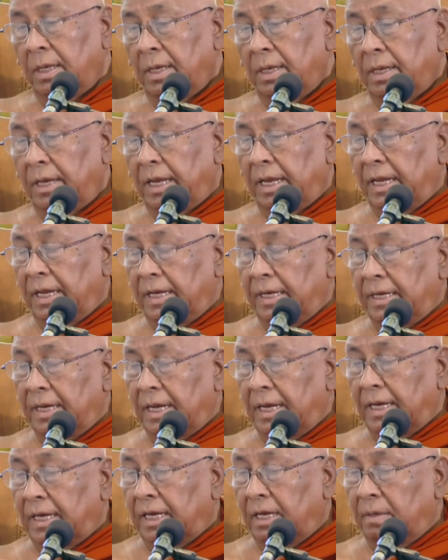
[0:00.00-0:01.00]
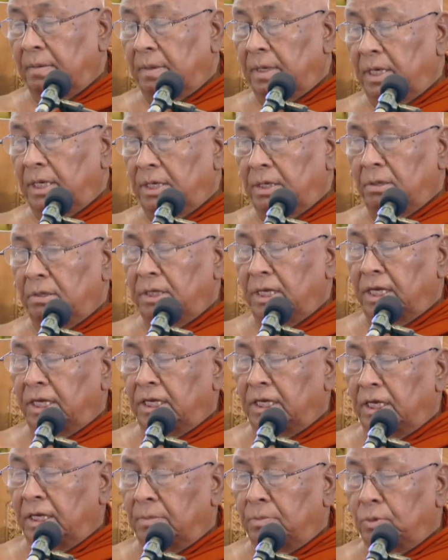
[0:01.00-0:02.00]
Nehira Kama
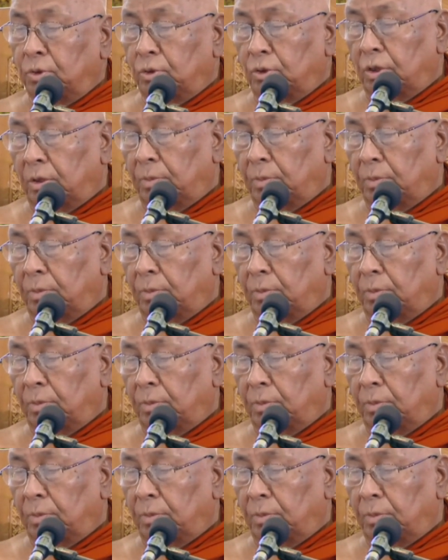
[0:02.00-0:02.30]
Yunyana Mugo